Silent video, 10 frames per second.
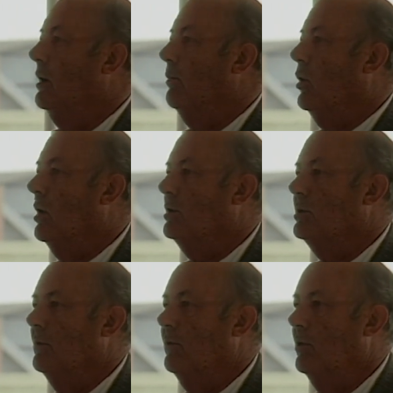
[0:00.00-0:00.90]

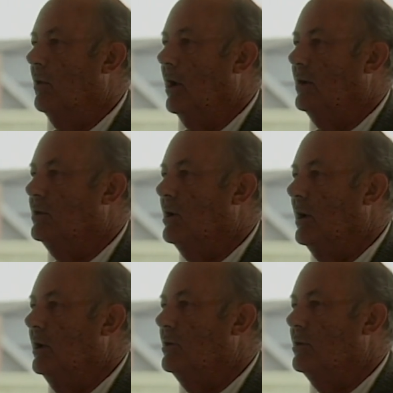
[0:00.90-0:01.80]
parts of the United
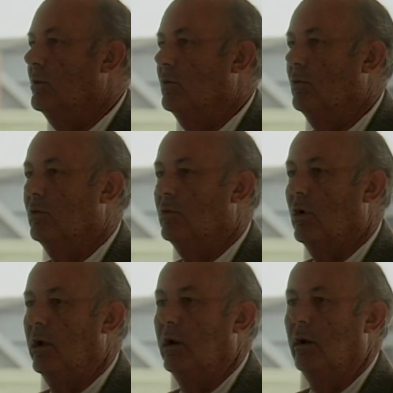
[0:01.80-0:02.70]
States to
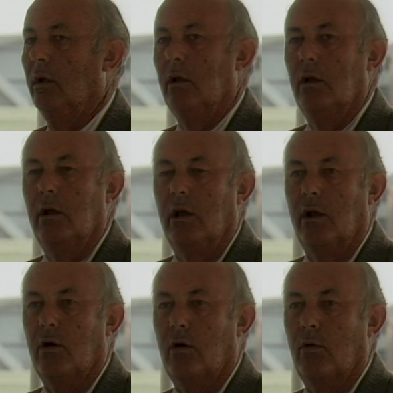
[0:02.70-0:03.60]
train
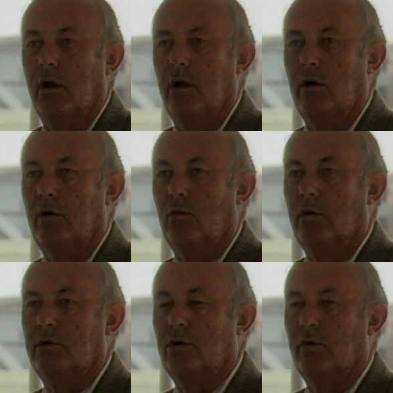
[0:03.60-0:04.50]
in our
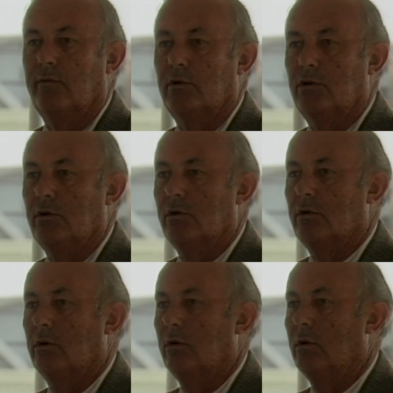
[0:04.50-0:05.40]
regulatory services
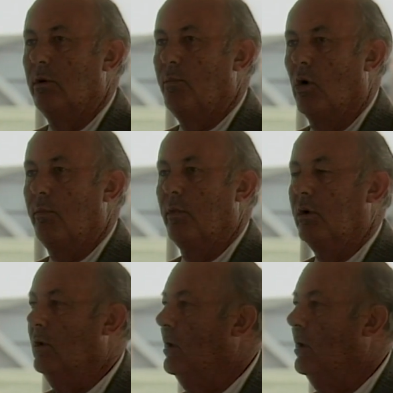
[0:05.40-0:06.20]
department